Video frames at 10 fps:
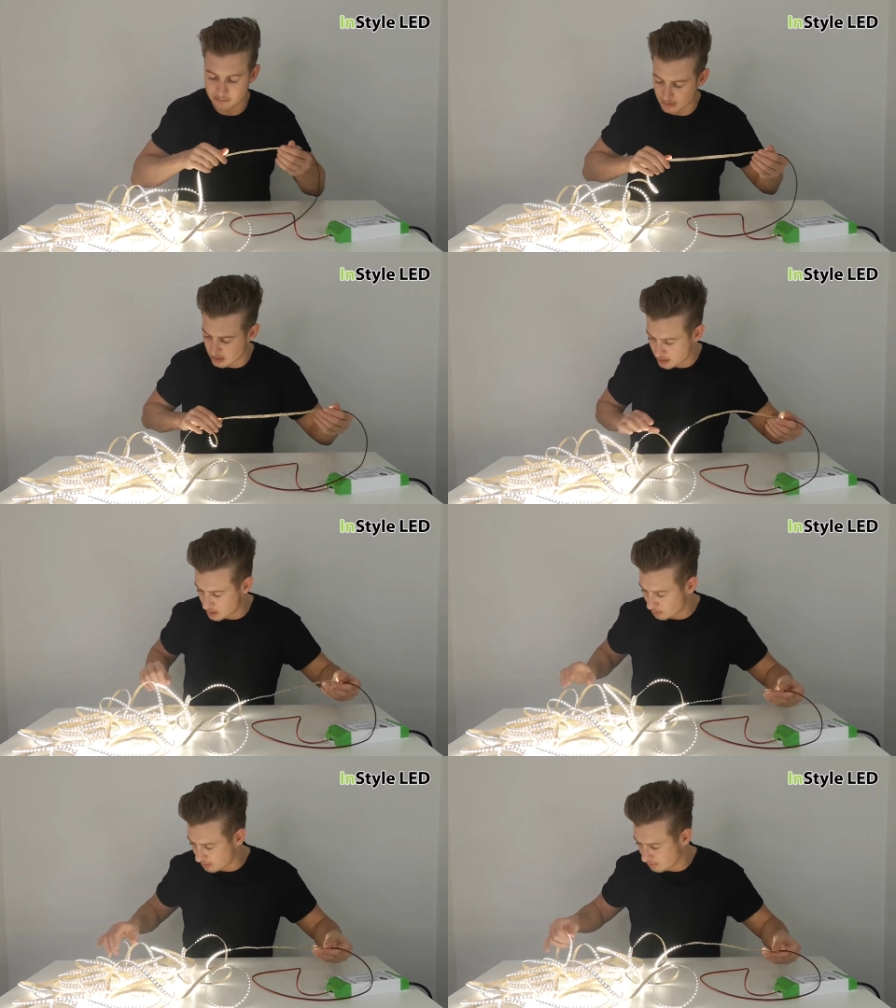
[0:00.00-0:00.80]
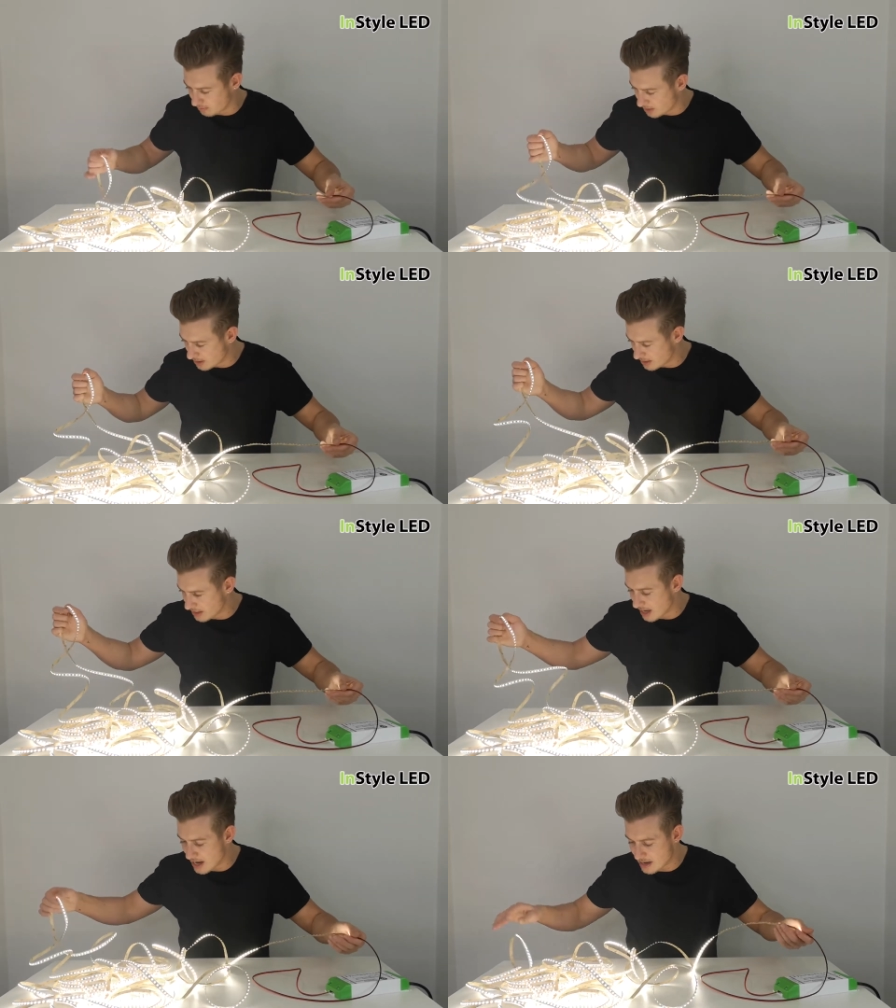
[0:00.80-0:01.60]
so I'm going to find the
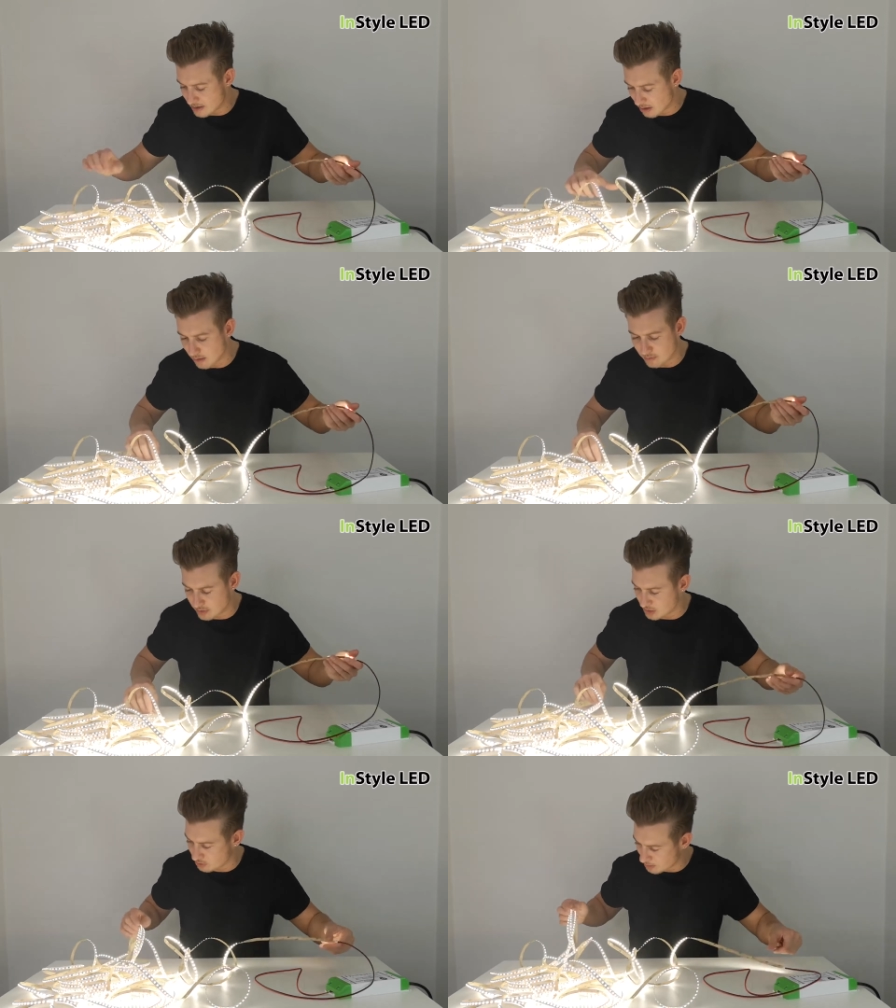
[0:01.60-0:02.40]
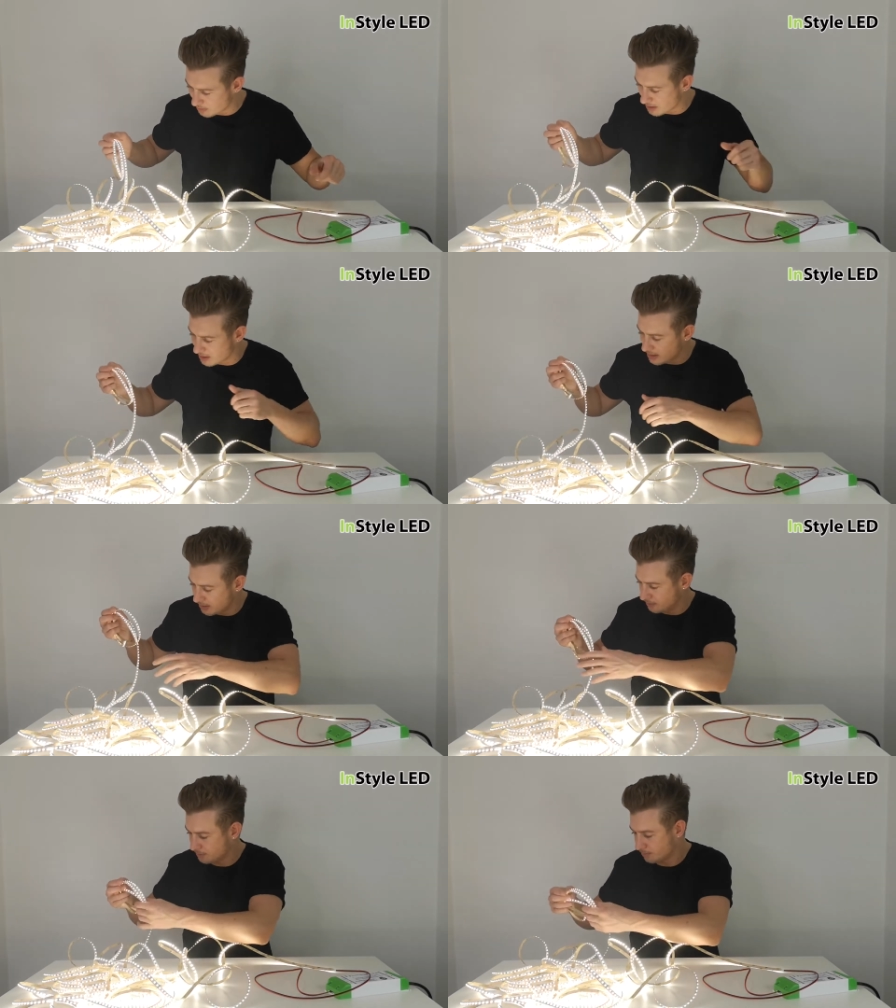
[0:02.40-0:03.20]
end of the strip
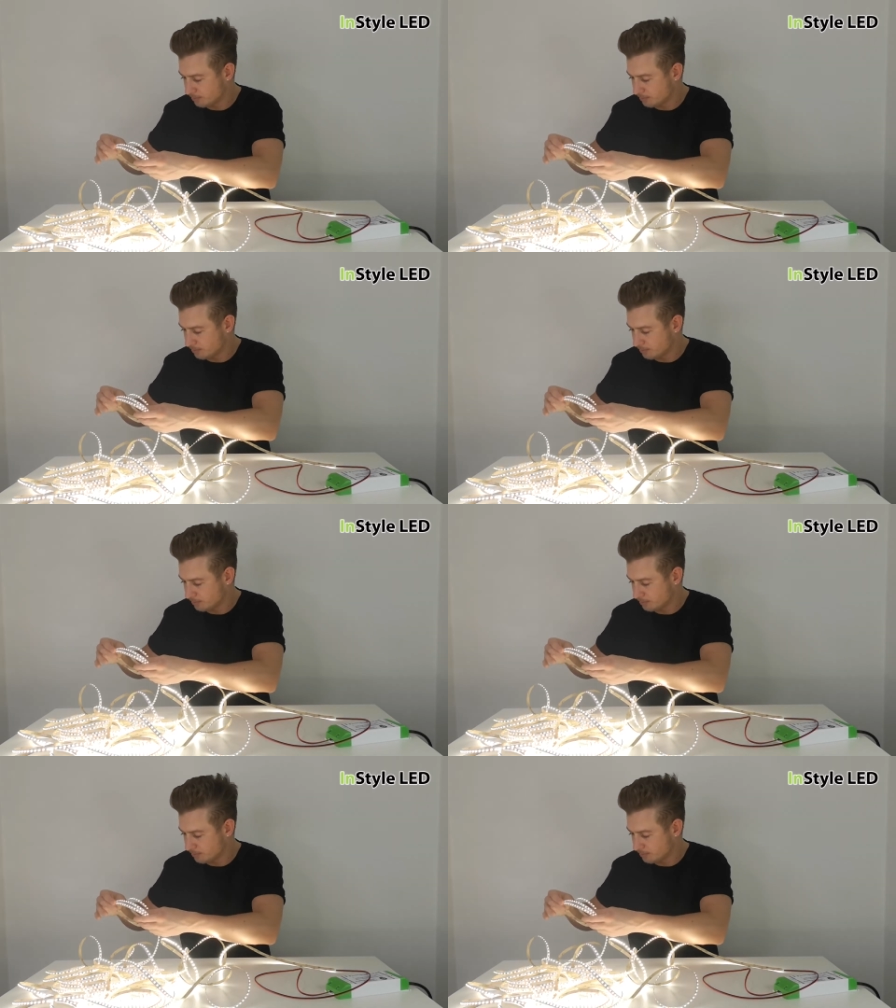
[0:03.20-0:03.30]
here